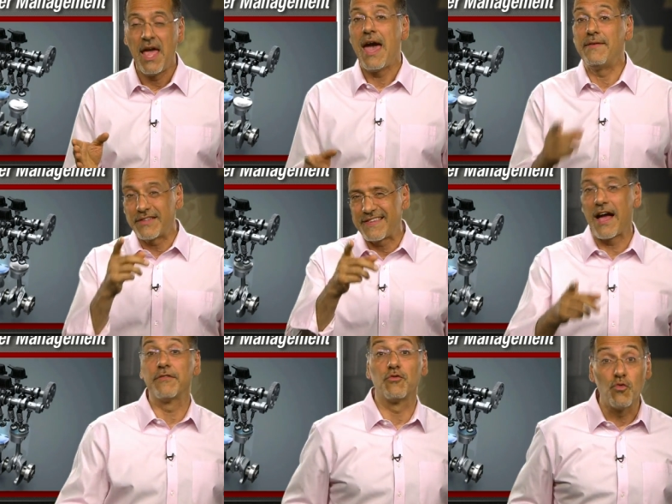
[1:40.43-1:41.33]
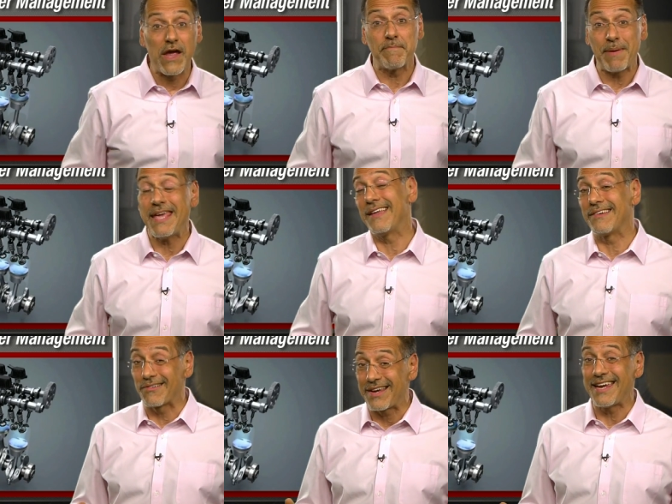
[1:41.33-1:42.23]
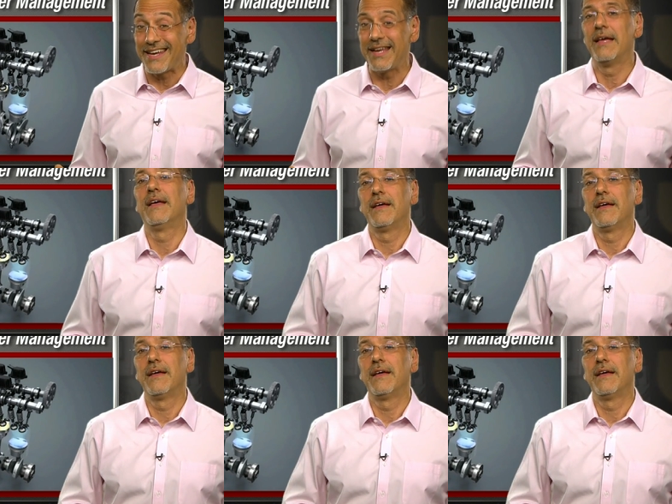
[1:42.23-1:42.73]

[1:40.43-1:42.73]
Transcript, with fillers: And if it sounds wimpy and green,